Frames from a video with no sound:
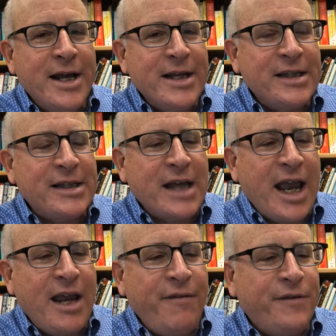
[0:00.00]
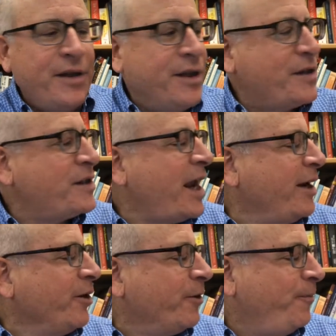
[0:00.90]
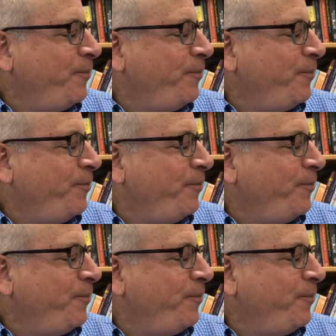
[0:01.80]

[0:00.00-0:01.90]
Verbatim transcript: Saved the Seder.